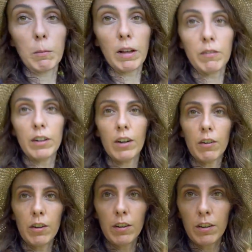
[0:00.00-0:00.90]
that
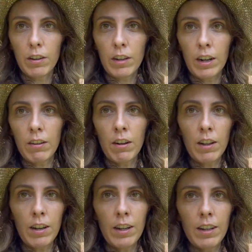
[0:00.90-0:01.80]
video, look at how
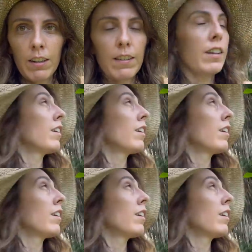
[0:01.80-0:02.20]
tall it is.